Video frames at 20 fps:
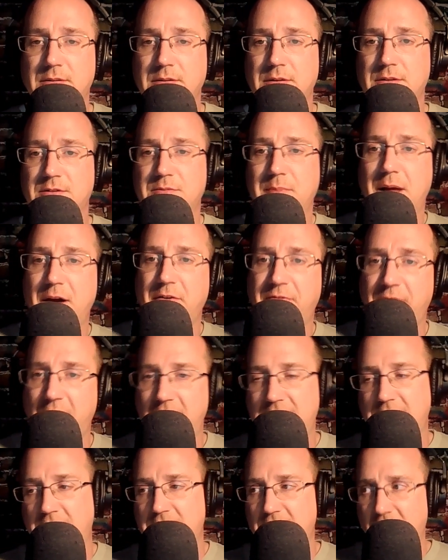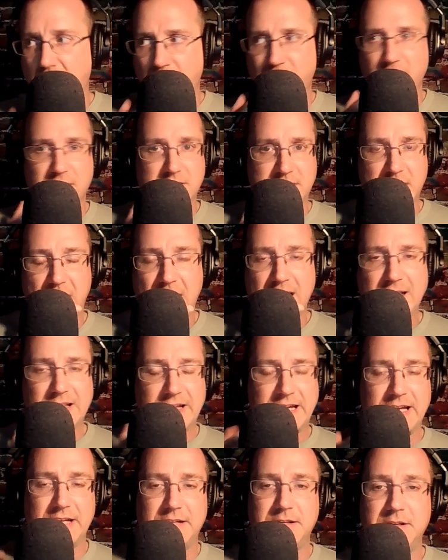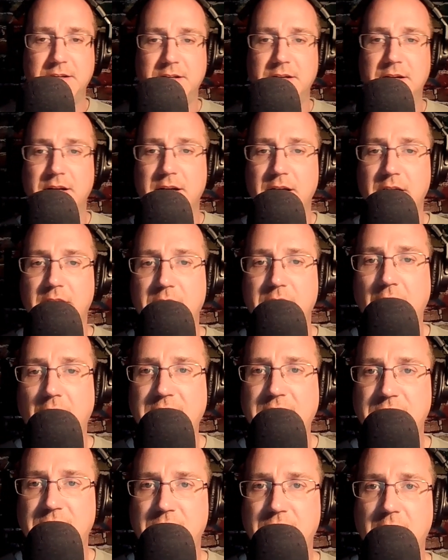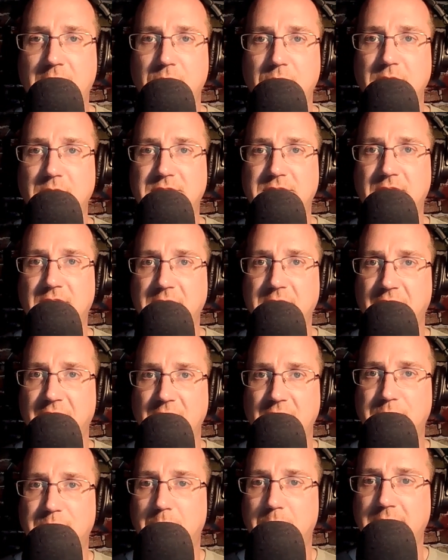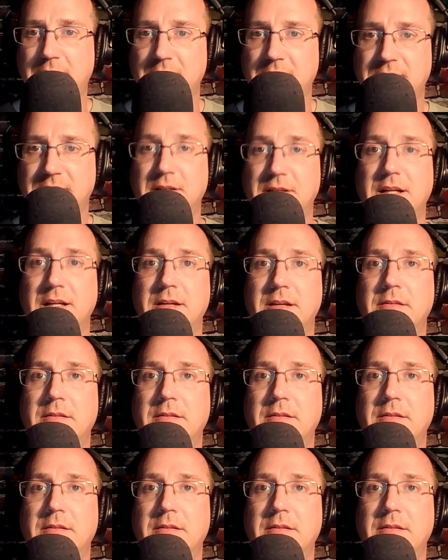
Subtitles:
Matter of fact, I think over in Thailand, they're actually trying to incentivize pregnancy.